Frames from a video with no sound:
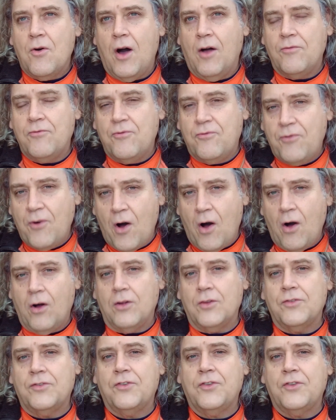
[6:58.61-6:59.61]

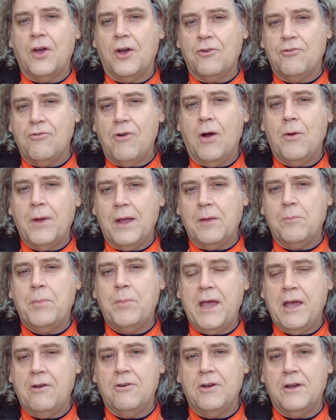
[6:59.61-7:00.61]
advanced a growing
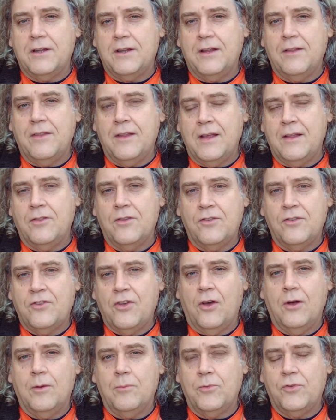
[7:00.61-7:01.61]
period in
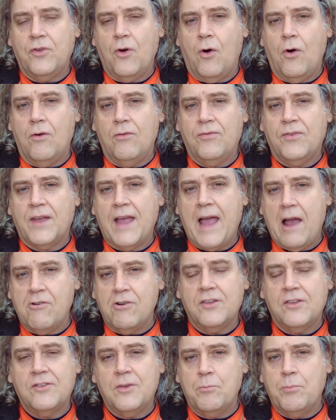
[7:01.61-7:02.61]
terms of
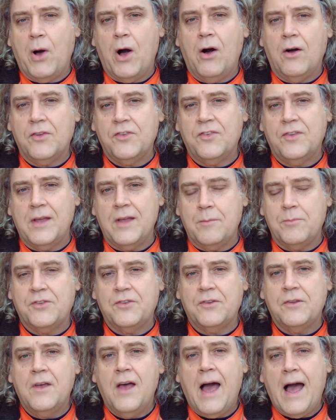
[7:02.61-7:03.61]
carrots and
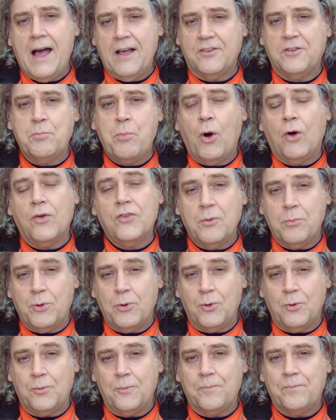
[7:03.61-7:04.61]
parsnips as
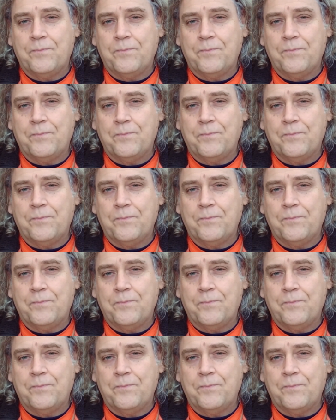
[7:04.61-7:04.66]
possible.